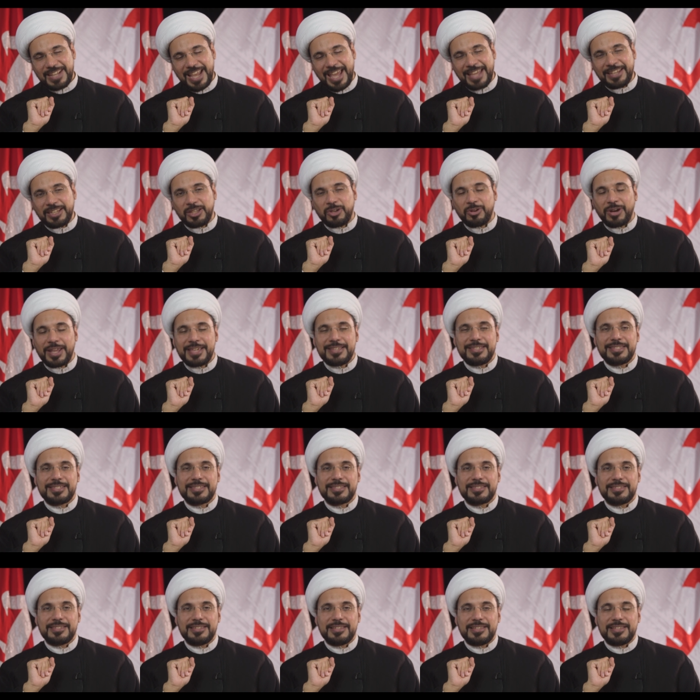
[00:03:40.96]
and
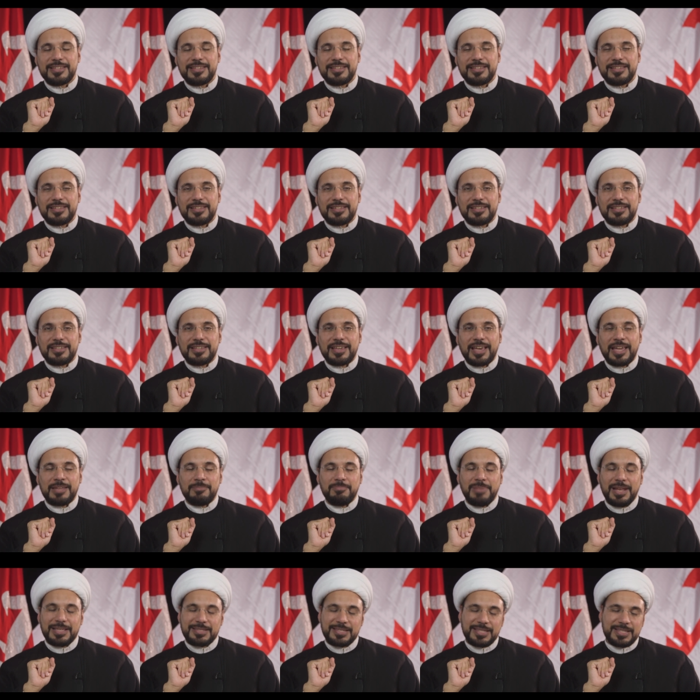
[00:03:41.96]
grace
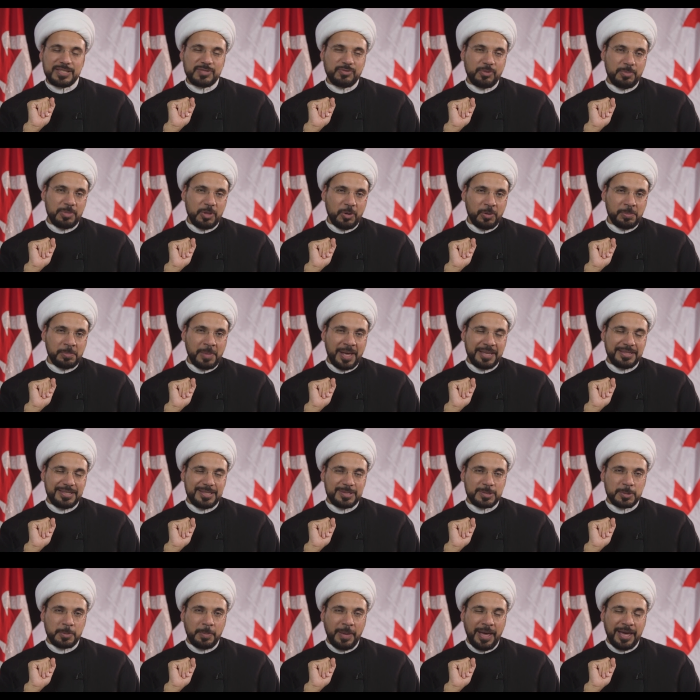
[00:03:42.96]
and blessings from the
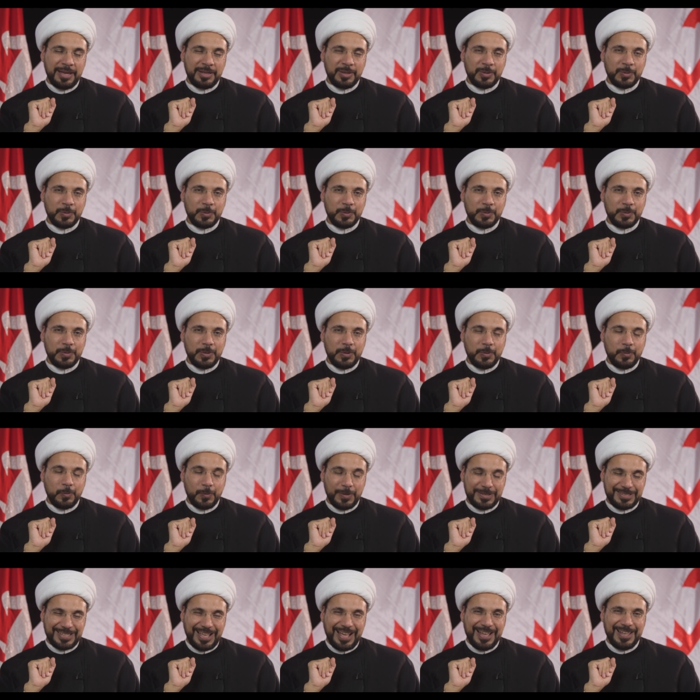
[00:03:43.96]
Almighty subhanahu
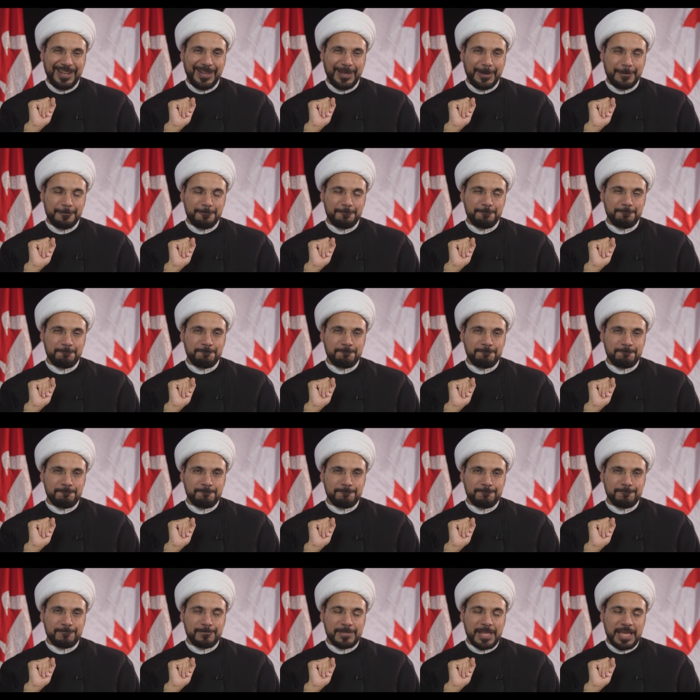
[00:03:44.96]
wa
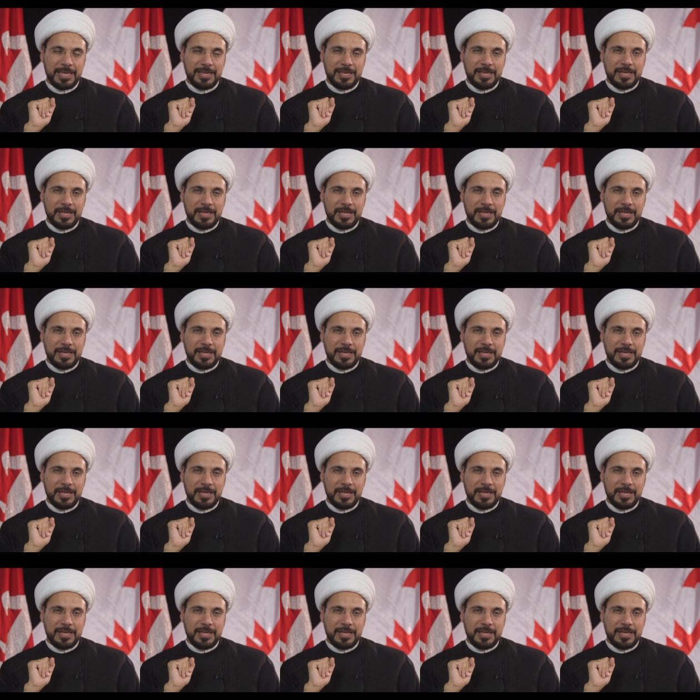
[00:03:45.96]
ta'ala.